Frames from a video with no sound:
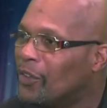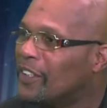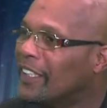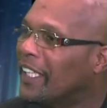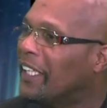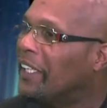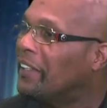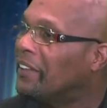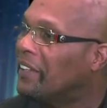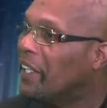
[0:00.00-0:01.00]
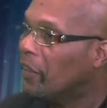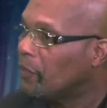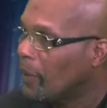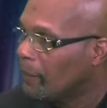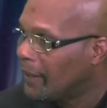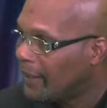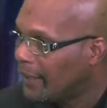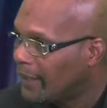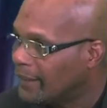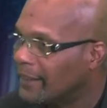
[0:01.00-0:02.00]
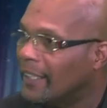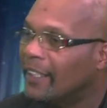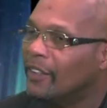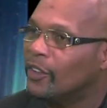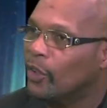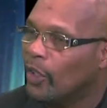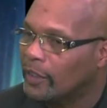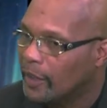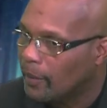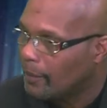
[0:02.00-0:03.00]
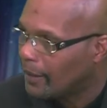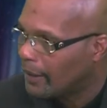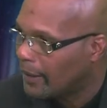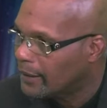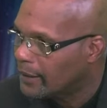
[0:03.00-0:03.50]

you said FMLS and Georgia MLS.